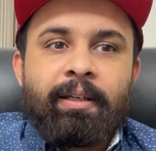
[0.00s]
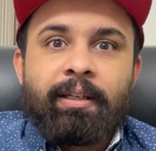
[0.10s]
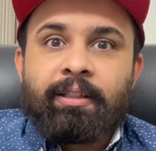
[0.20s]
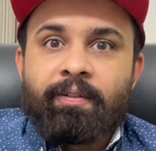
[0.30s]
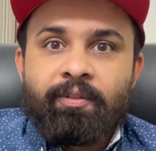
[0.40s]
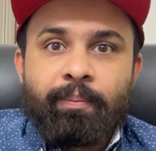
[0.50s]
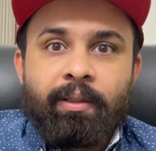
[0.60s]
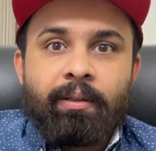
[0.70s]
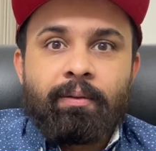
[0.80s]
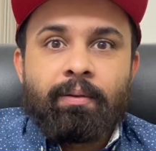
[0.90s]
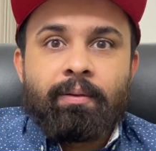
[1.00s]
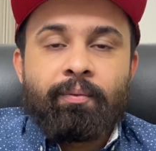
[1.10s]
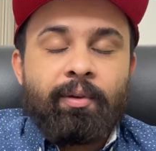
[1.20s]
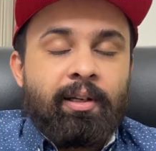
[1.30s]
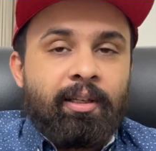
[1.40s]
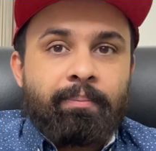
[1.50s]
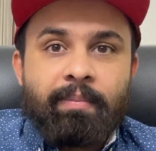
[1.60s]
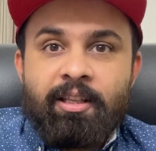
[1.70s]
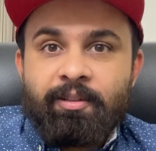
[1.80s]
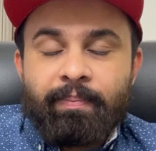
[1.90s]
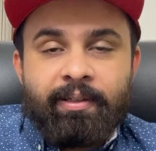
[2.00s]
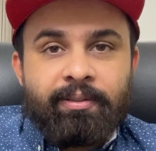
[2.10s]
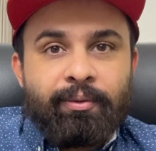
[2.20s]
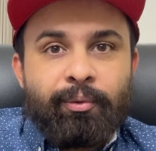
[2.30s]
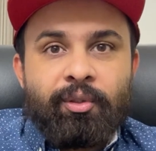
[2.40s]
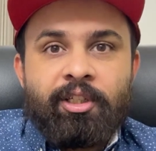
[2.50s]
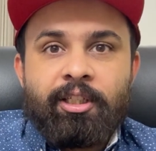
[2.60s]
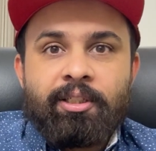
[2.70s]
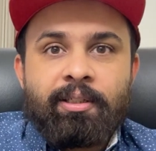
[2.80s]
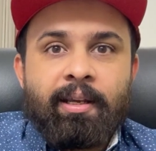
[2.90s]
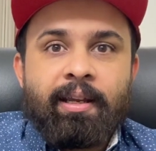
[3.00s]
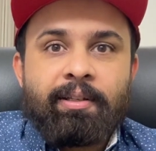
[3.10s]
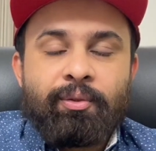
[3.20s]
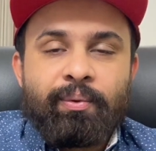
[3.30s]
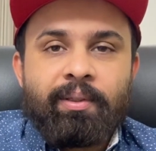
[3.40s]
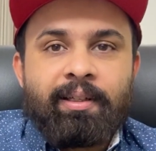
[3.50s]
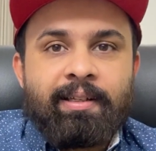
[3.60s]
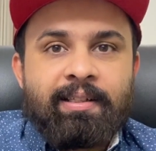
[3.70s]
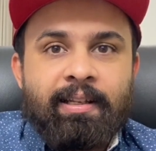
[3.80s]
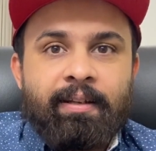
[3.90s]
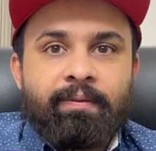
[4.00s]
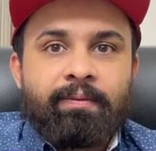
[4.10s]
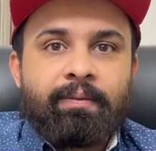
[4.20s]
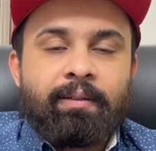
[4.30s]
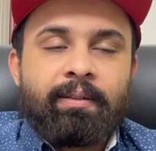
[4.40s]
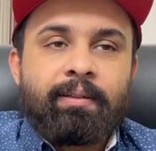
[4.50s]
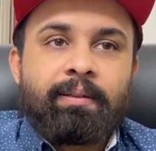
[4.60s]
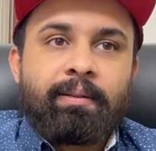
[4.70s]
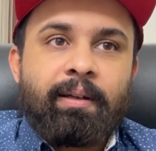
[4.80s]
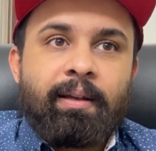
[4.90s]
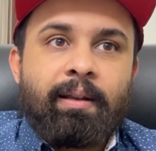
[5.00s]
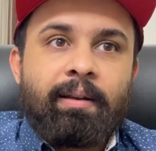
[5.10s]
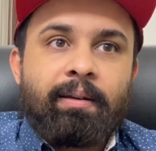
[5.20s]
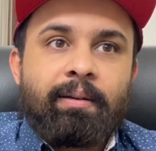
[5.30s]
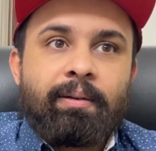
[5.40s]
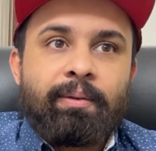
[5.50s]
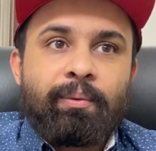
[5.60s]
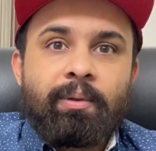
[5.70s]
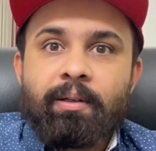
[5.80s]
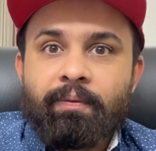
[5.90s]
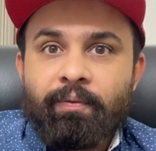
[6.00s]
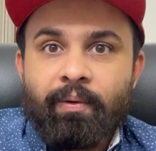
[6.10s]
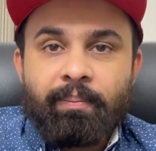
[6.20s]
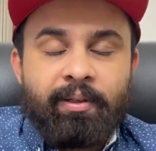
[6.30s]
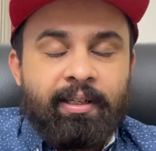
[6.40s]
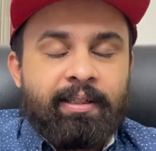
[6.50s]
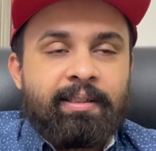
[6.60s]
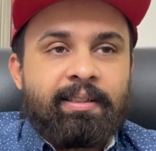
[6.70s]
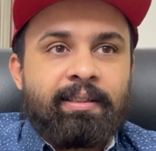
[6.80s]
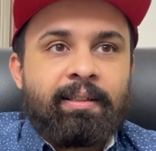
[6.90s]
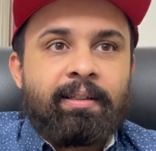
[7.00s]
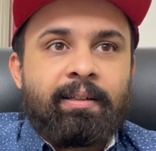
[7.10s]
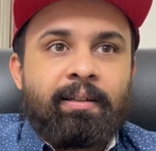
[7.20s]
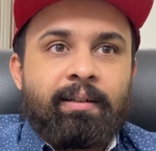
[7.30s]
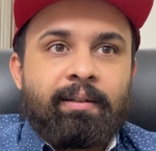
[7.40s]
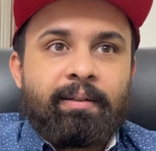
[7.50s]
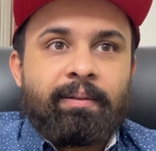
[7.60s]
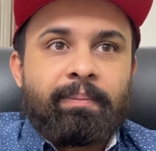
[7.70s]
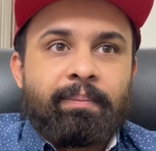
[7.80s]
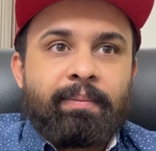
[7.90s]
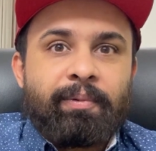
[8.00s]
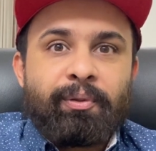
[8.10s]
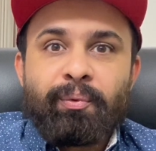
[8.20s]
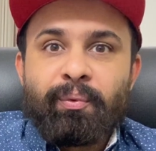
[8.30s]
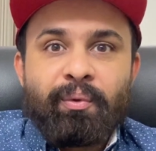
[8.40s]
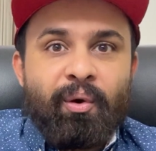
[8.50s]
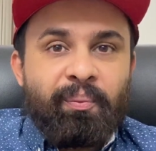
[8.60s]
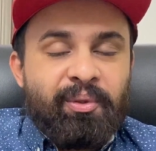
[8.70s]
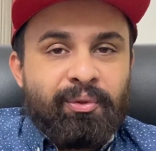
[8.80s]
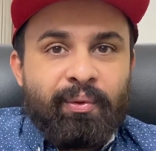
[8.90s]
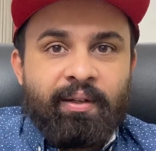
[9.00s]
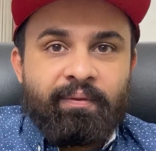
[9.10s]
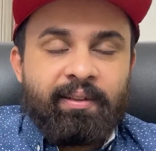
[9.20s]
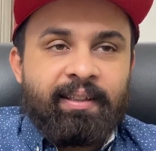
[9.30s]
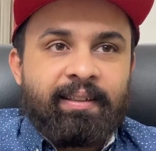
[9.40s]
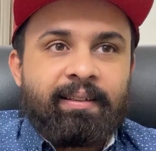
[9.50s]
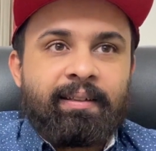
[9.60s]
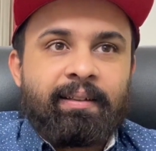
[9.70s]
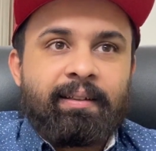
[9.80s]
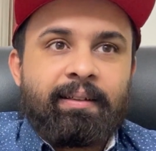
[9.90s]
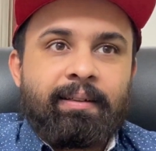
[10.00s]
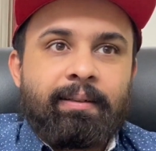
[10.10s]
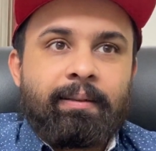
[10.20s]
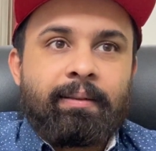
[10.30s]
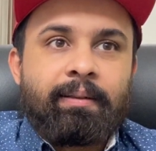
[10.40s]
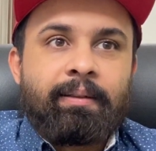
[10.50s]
It gives me really immense pleasure to teach at Junior Kids Life and to learn from kids. You almost know everything, and